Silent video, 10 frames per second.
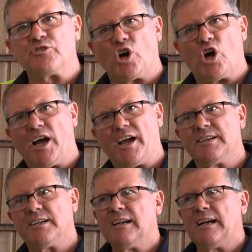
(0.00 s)
dried
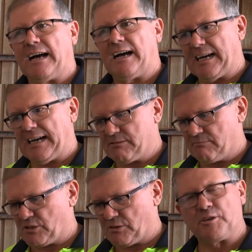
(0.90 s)
uh,
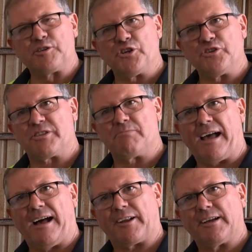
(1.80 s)
to produce the
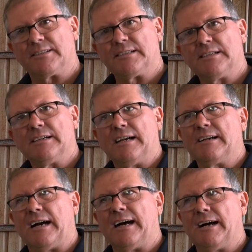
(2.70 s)
powder.
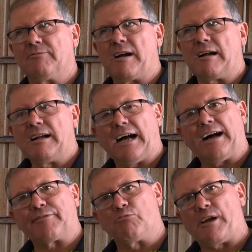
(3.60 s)
Uh,
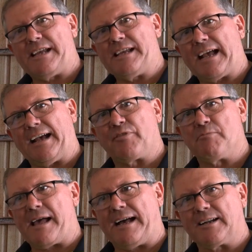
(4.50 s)
after we have the
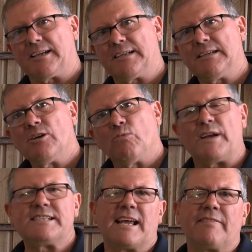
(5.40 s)
powder
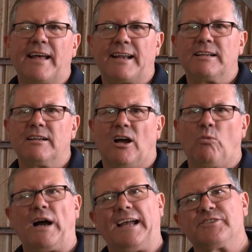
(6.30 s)
we send that
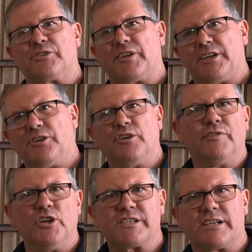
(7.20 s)
away to the
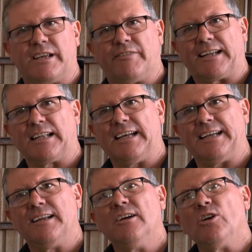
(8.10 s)
University of
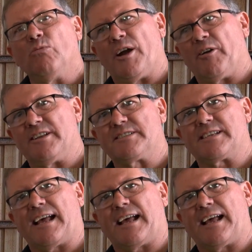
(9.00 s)
Adelaide where it's